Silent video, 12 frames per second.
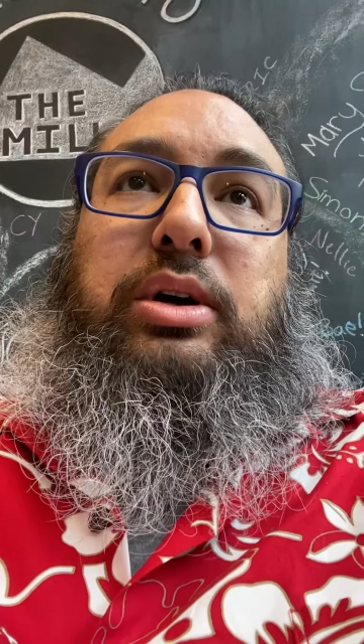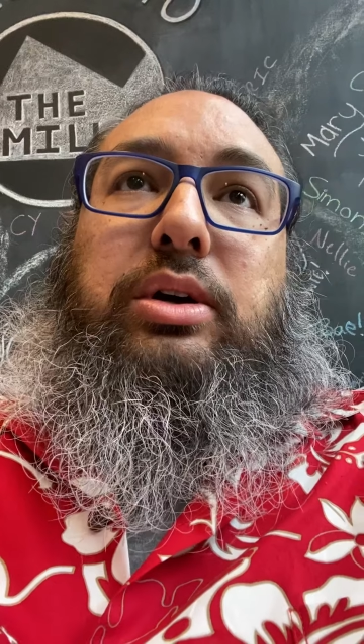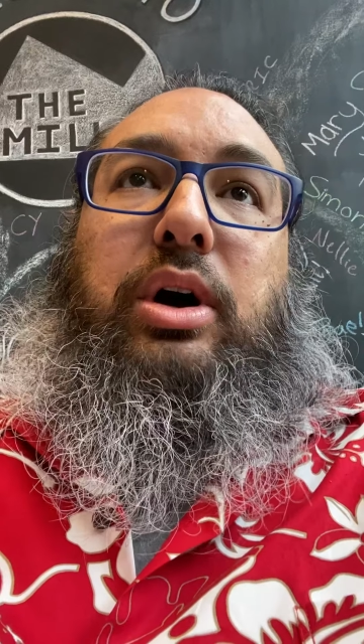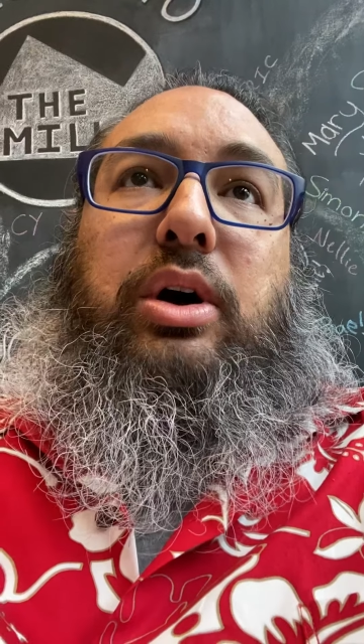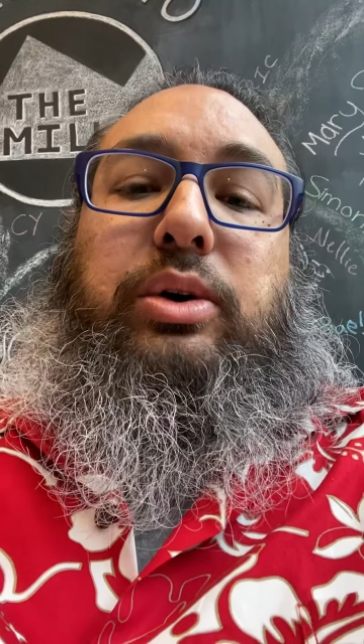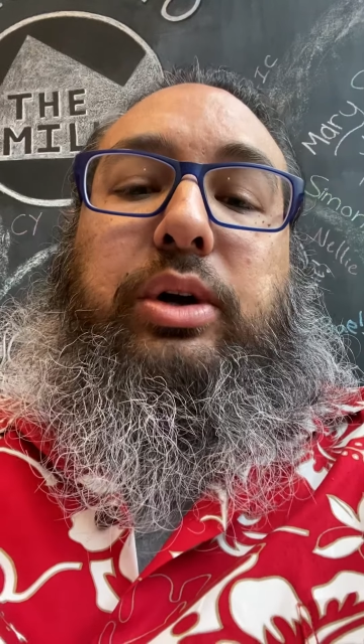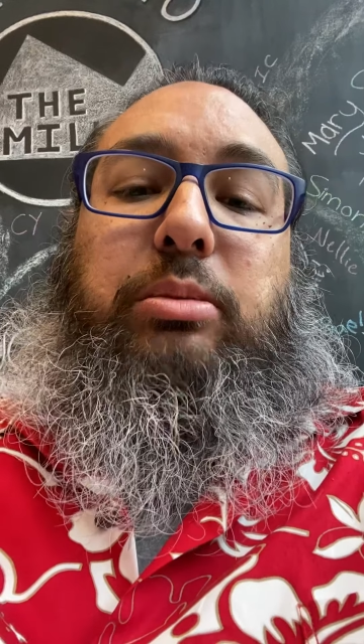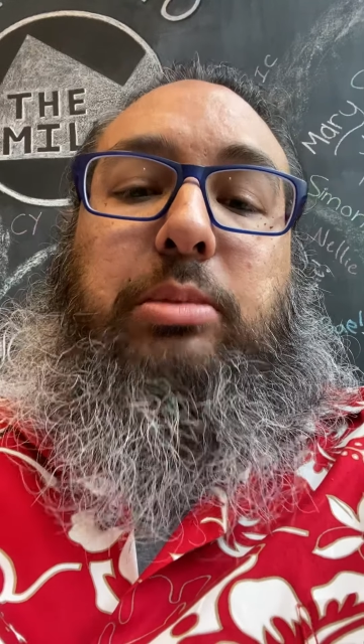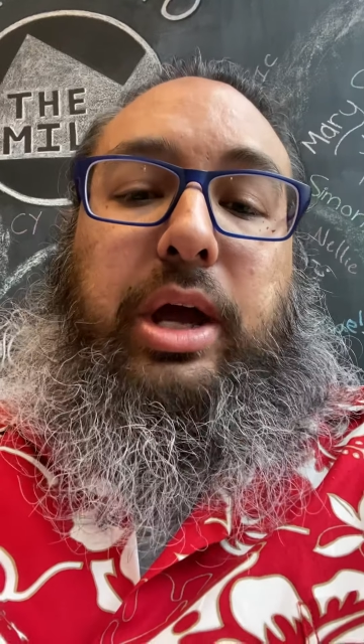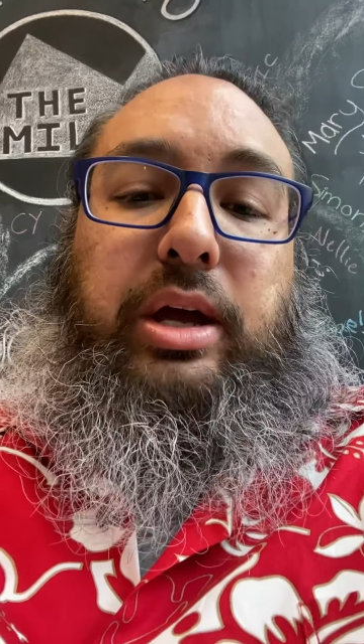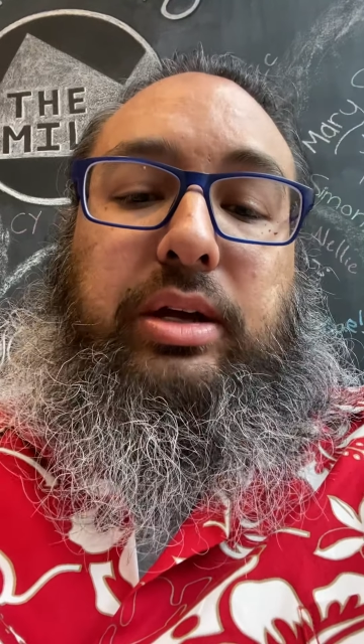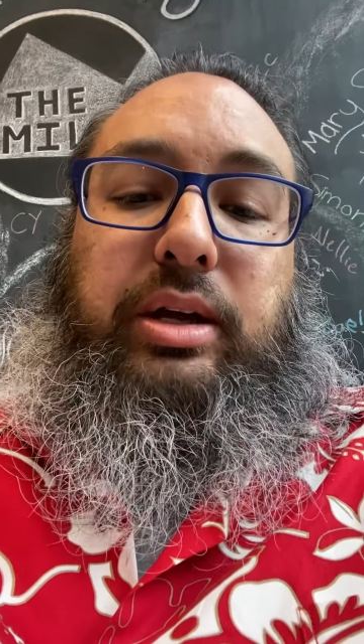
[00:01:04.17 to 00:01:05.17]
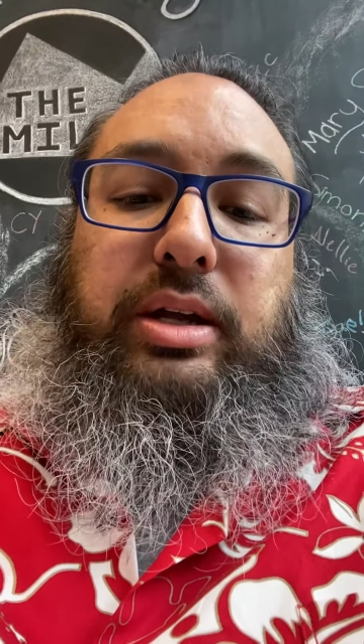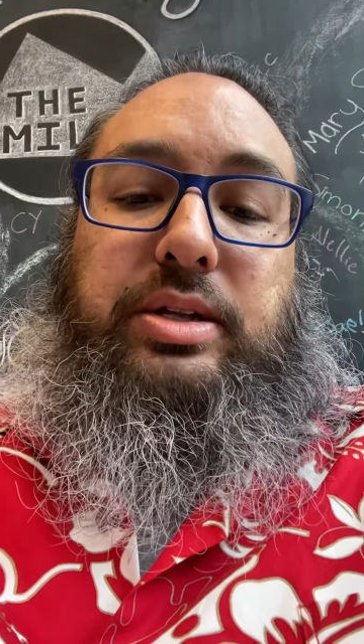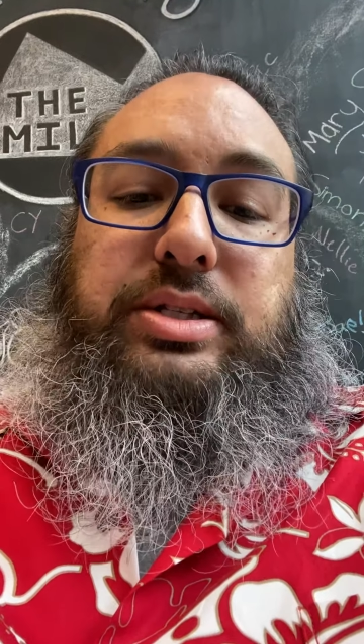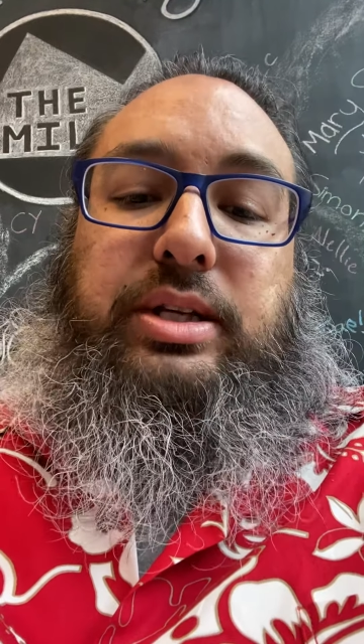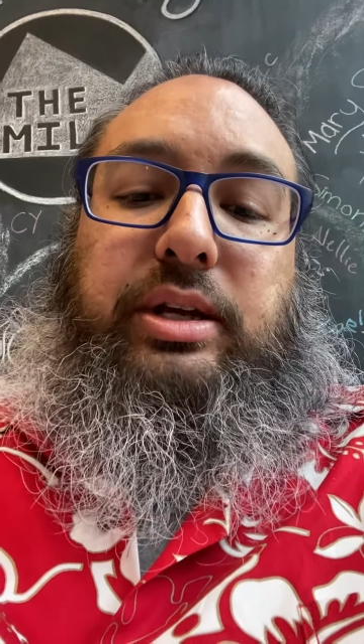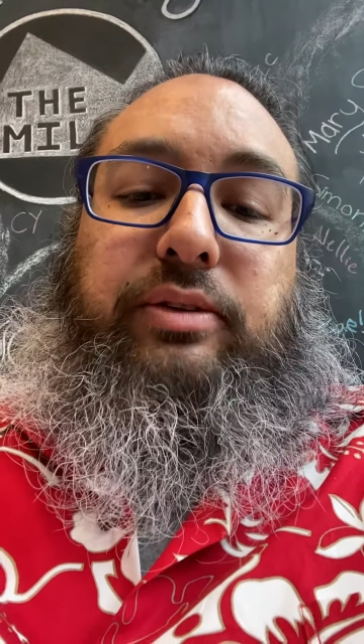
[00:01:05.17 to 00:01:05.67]
call your bank
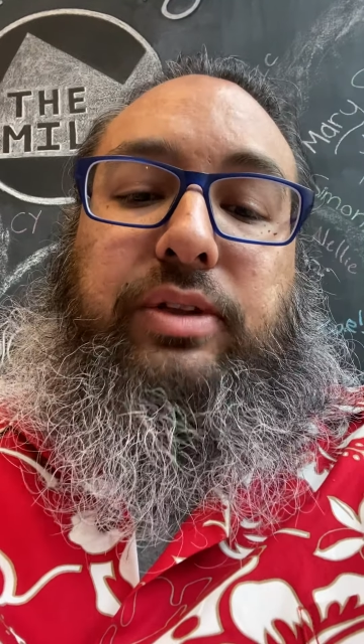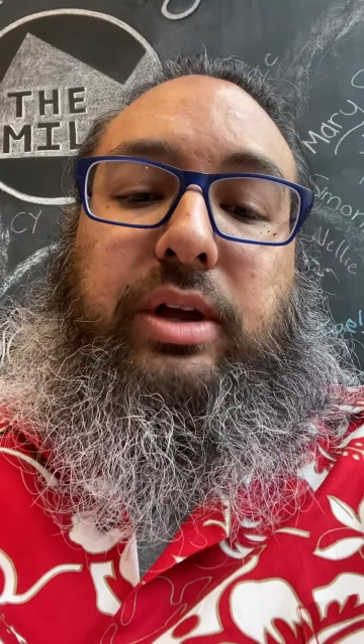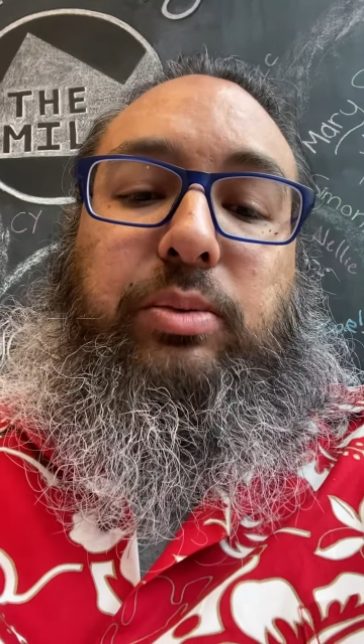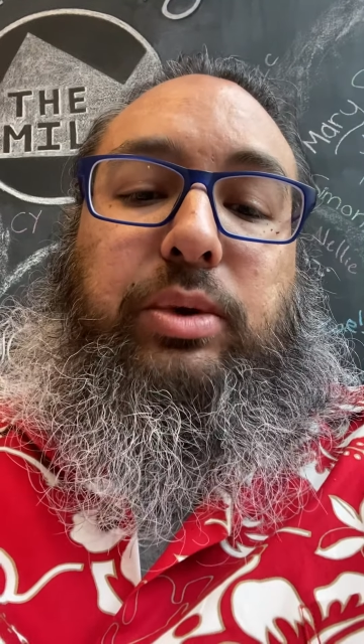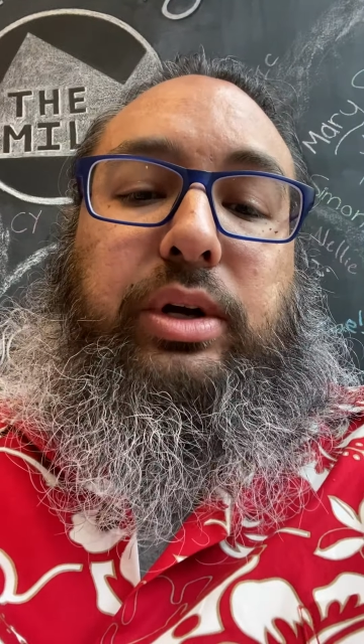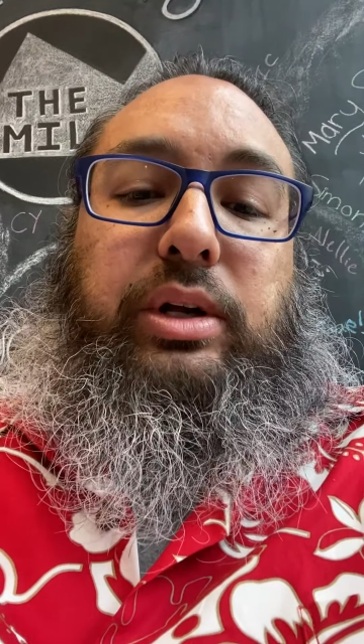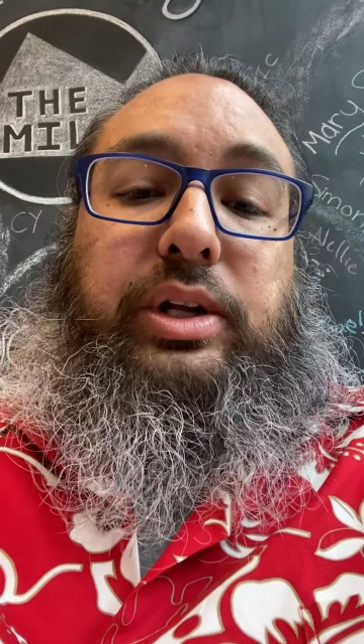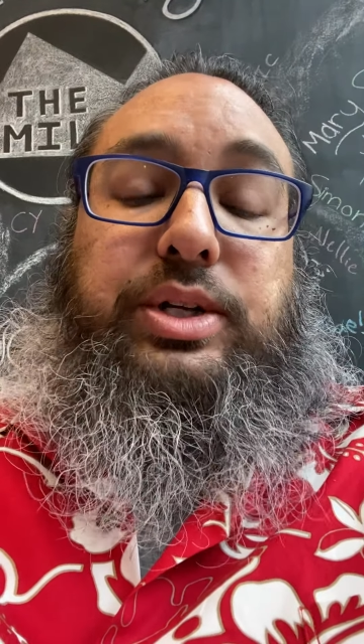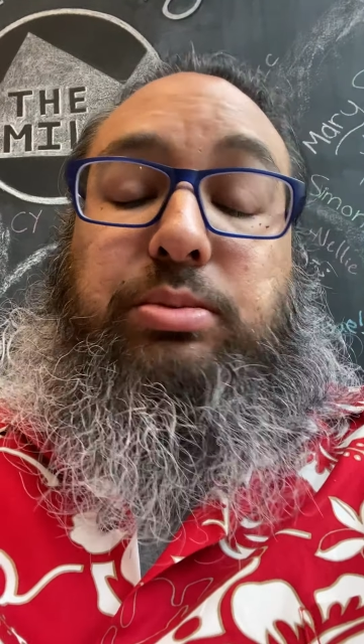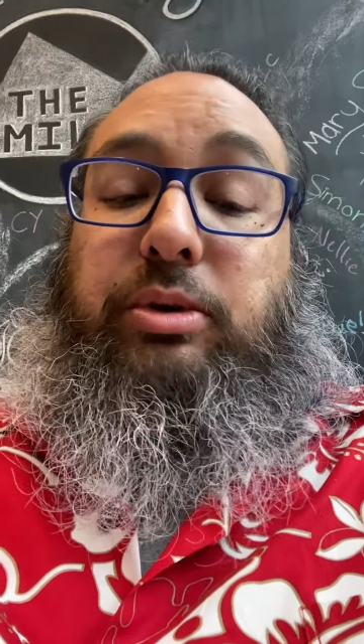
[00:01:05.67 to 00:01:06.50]
and see if they would at least